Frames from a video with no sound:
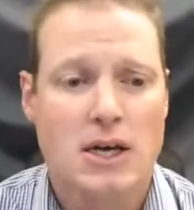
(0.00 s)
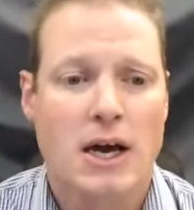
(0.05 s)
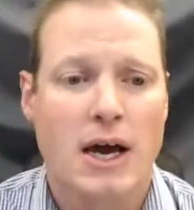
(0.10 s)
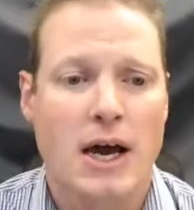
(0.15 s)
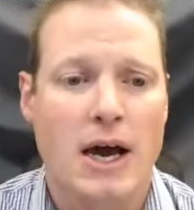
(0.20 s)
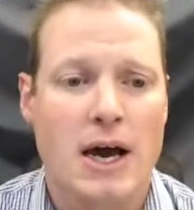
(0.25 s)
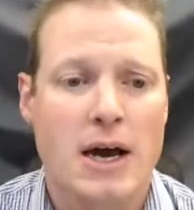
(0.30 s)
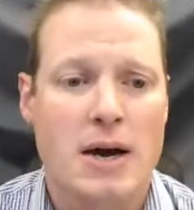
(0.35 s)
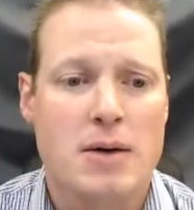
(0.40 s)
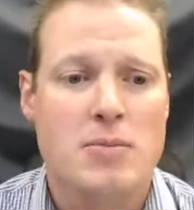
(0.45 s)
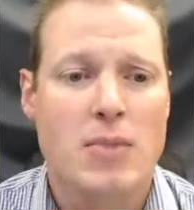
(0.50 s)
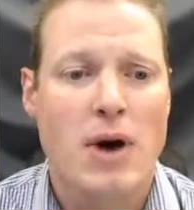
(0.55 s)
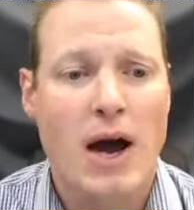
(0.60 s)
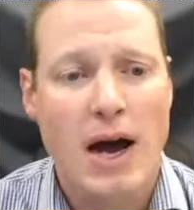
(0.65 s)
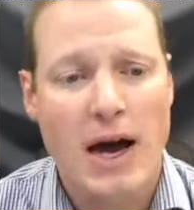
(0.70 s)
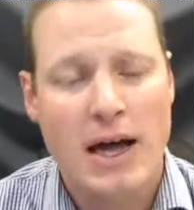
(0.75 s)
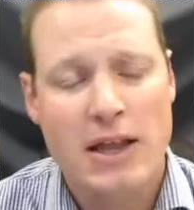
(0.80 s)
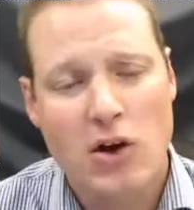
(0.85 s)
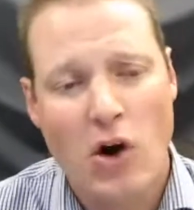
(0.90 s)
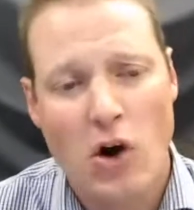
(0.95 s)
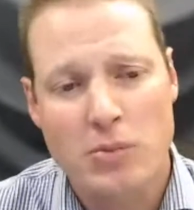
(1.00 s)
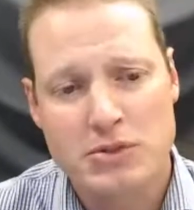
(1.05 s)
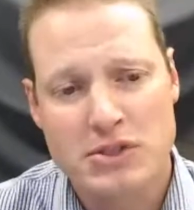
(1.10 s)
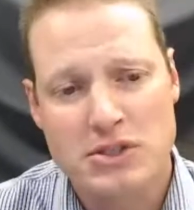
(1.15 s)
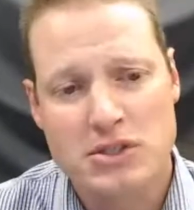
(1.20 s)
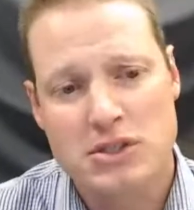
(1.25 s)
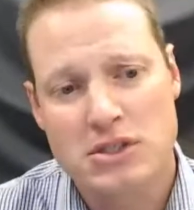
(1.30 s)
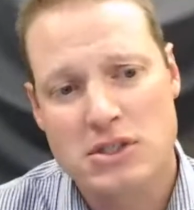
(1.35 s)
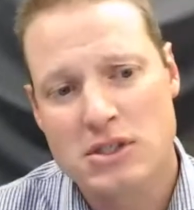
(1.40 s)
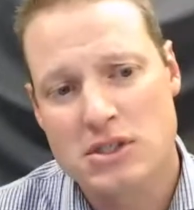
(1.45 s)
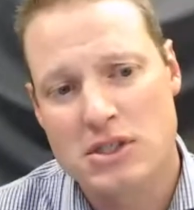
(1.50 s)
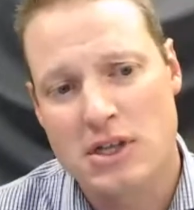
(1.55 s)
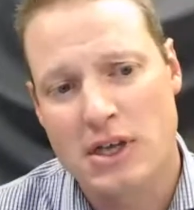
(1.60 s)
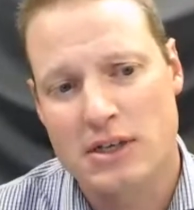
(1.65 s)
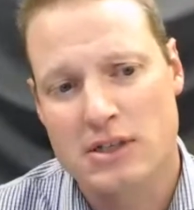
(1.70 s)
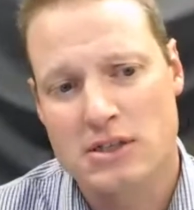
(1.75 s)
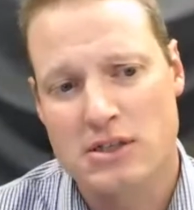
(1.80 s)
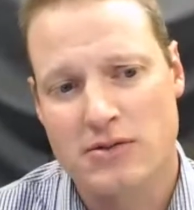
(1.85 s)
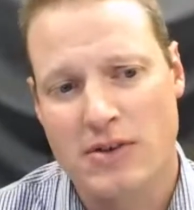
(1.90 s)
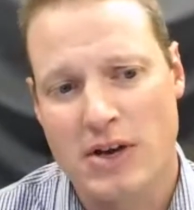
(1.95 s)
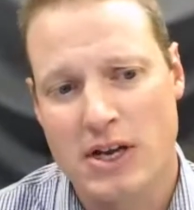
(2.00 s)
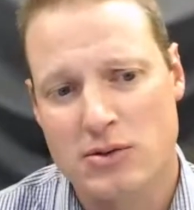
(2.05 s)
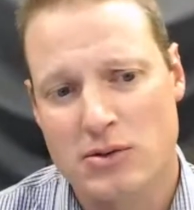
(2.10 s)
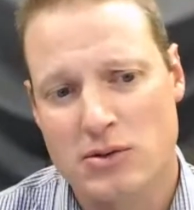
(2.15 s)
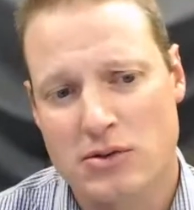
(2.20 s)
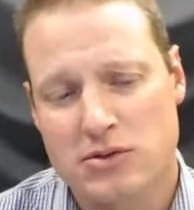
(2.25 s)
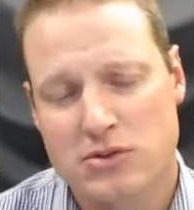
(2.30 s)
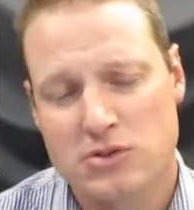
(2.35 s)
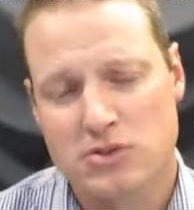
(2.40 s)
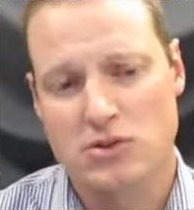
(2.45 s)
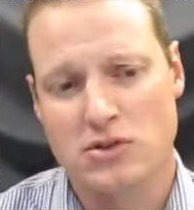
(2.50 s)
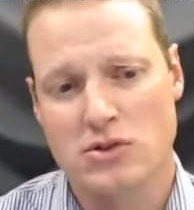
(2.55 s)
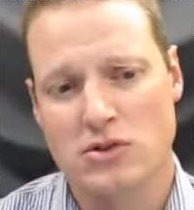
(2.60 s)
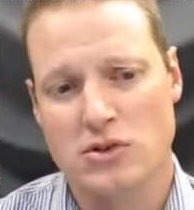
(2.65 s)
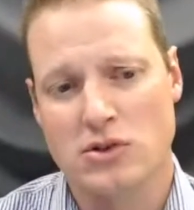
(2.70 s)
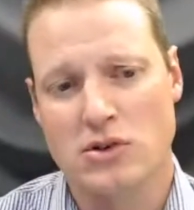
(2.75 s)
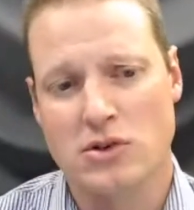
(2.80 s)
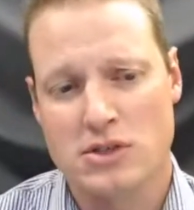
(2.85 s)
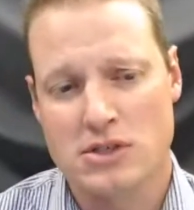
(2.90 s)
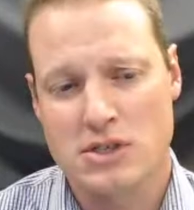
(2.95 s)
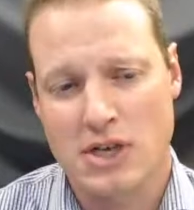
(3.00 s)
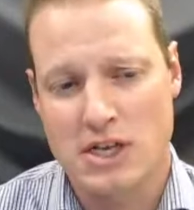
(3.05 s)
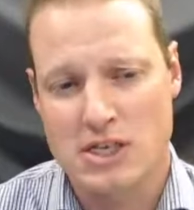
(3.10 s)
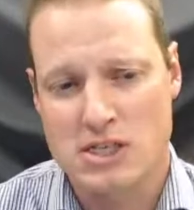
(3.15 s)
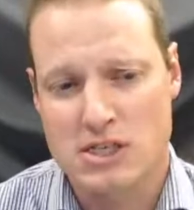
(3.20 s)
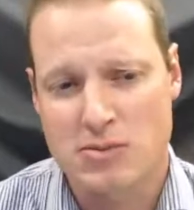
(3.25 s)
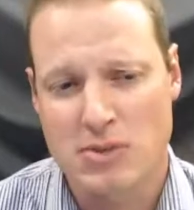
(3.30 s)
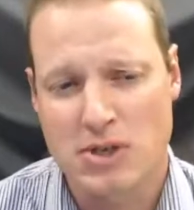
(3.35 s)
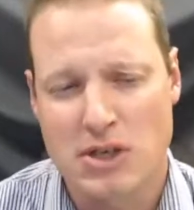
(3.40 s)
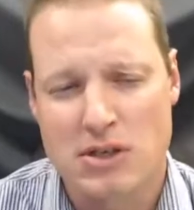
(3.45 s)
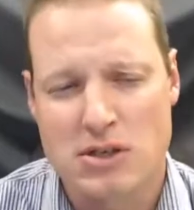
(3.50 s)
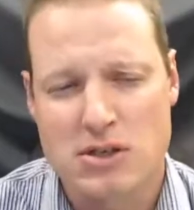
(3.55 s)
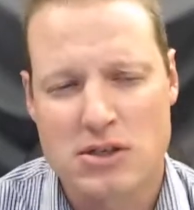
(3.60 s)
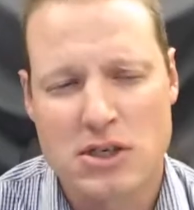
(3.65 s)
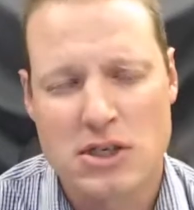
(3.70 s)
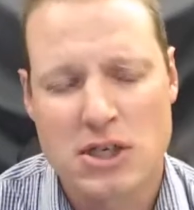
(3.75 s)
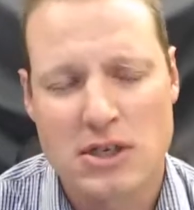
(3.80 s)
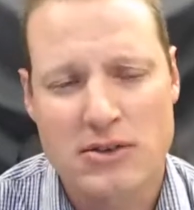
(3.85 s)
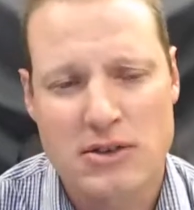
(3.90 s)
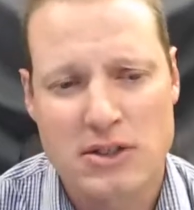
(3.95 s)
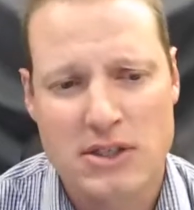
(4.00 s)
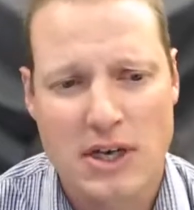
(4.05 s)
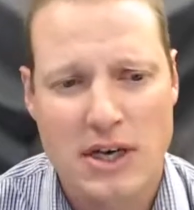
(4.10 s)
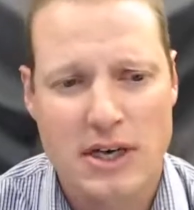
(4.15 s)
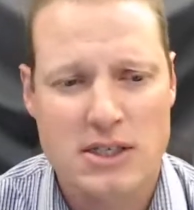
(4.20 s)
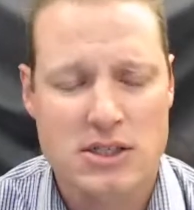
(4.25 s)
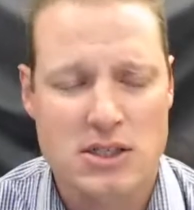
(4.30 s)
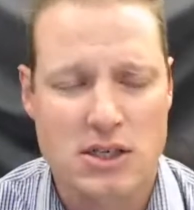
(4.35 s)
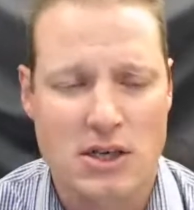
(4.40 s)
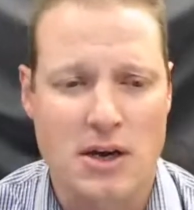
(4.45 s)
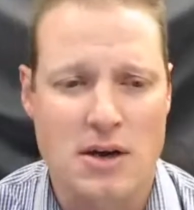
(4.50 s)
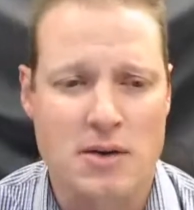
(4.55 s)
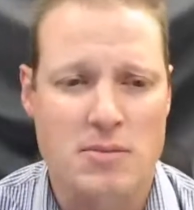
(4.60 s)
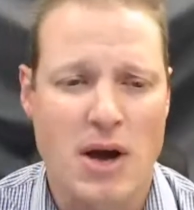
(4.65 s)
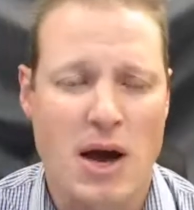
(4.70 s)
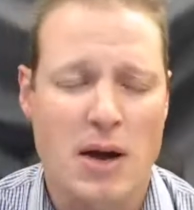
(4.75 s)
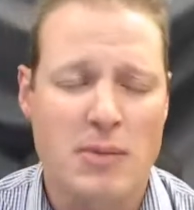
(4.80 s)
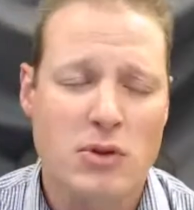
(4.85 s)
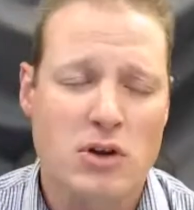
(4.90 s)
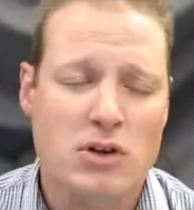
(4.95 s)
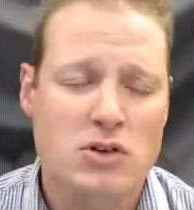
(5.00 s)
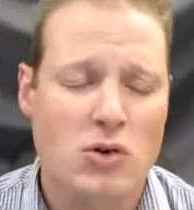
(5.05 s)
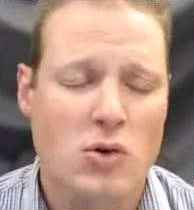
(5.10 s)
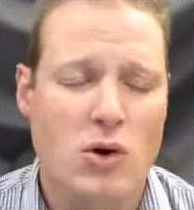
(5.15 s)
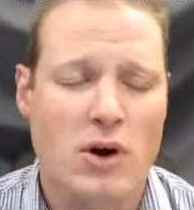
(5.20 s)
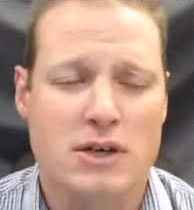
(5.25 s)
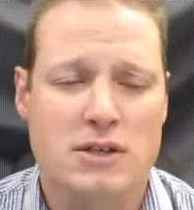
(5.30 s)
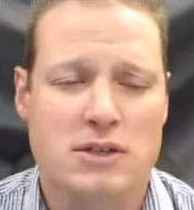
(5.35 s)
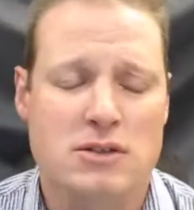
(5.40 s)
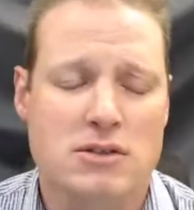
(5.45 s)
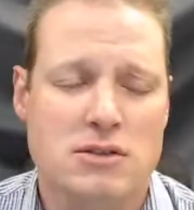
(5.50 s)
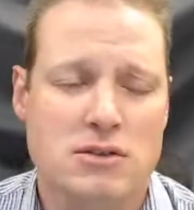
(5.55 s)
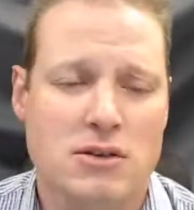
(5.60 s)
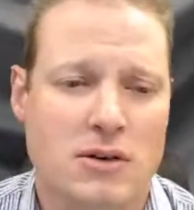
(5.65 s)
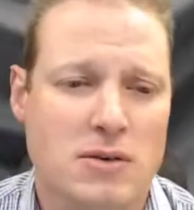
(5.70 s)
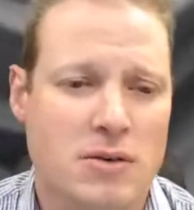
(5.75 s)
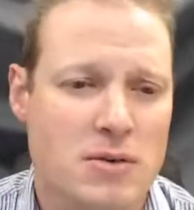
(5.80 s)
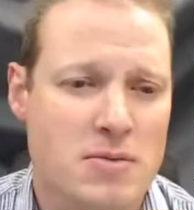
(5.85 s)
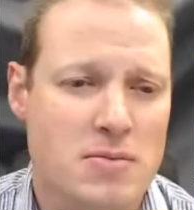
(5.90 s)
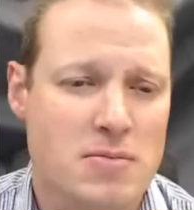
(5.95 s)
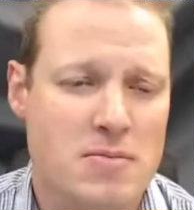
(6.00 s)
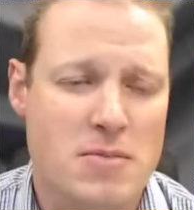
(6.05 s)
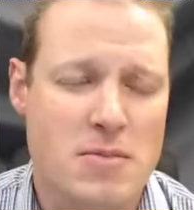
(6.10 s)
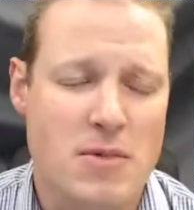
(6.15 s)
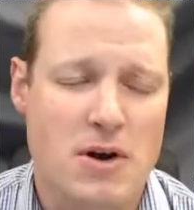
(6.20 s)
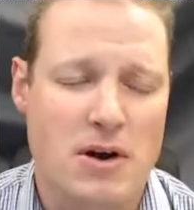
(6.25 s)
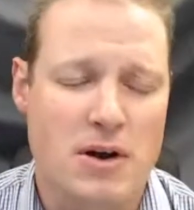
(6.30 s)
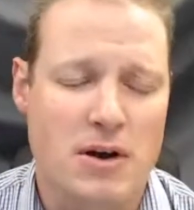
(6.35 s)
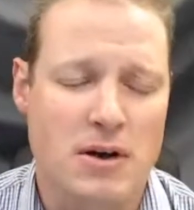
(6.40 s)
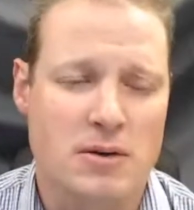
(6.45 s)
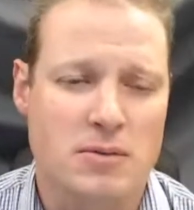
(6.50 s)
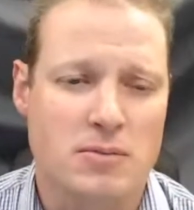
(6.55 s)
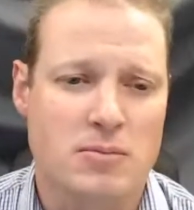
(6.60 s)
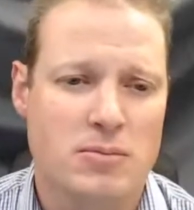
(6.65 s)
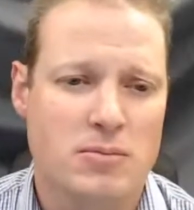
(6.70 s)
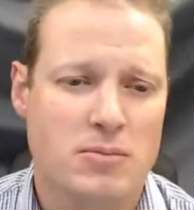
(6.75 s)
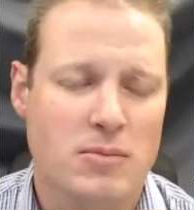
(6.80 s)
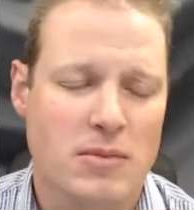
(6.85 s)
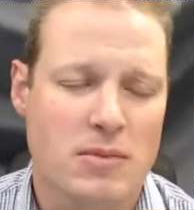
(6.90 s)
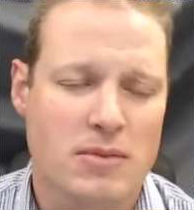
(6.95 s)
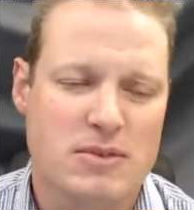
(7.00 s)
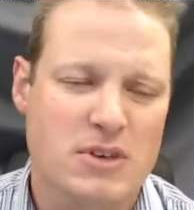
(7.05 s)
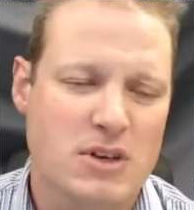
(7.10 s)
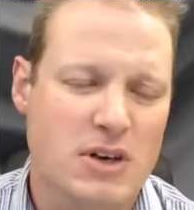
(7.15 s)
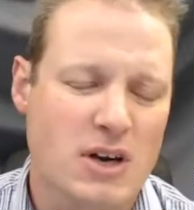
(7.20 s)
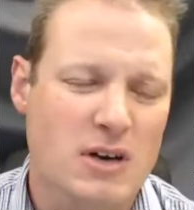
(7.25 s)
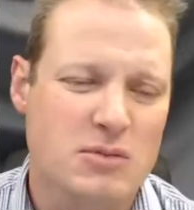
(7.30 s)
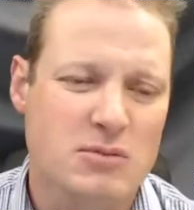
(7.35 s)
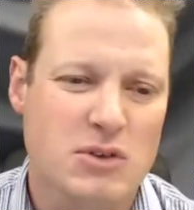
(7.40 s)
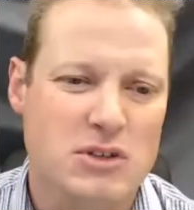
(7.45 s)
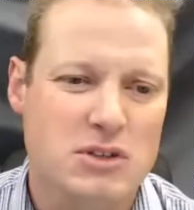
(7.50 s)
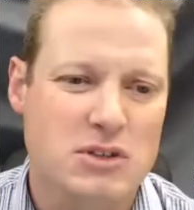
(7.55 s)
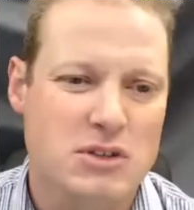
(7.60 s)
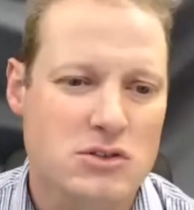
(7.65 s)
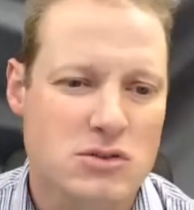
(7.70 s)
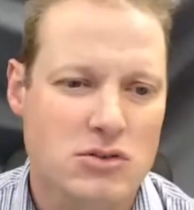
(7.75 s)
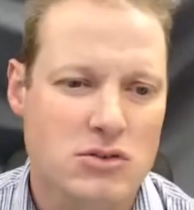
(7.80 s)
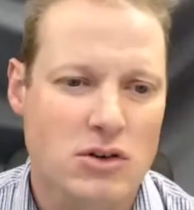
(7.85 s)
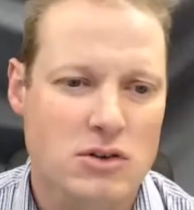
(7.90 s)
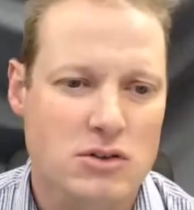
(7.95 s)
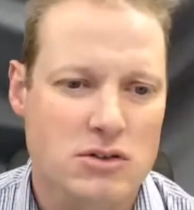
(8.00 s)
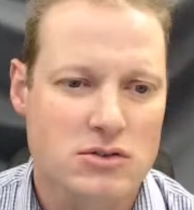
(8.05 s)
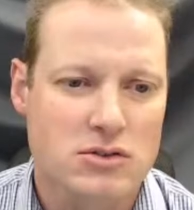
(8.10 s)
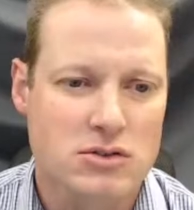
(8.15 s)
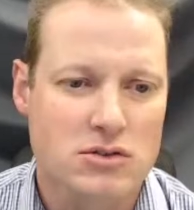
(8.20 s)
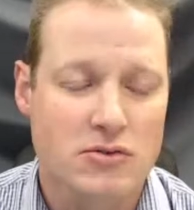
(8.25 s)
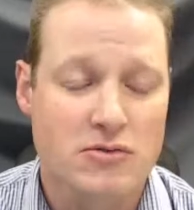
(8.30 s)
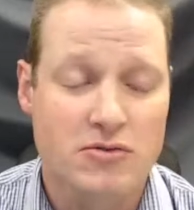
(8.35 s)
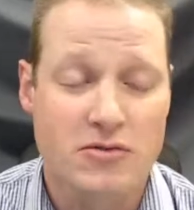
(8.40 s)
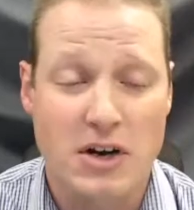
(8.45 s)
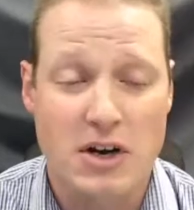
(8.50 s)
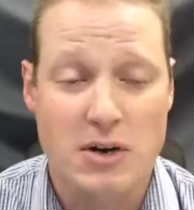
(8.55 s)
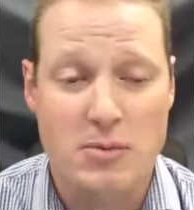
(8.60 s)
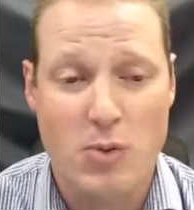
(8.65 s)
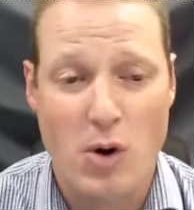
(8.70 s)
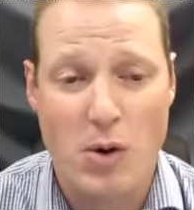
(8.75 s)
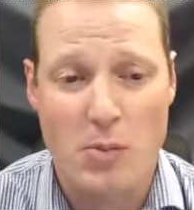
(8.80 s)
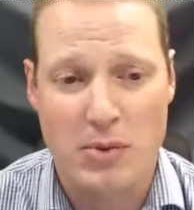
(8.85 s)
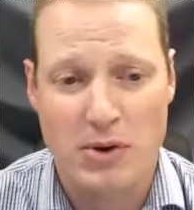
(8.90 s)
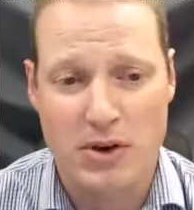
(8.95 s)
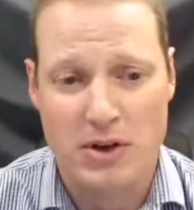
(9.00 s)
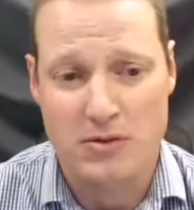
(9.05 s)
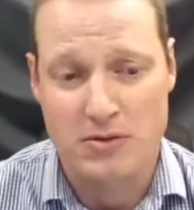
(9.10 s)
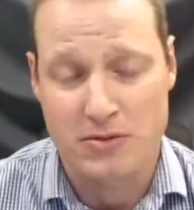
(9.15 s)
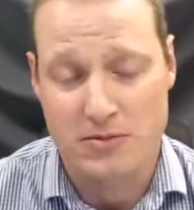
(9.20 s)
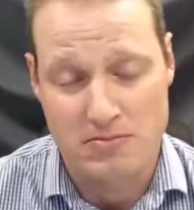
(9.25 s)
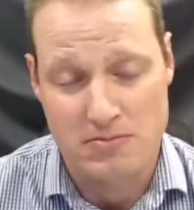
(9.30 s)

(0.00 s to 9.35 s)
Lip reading: Other options is that's available to you as an SME as turnover tax. I'm not quite, it's not very popular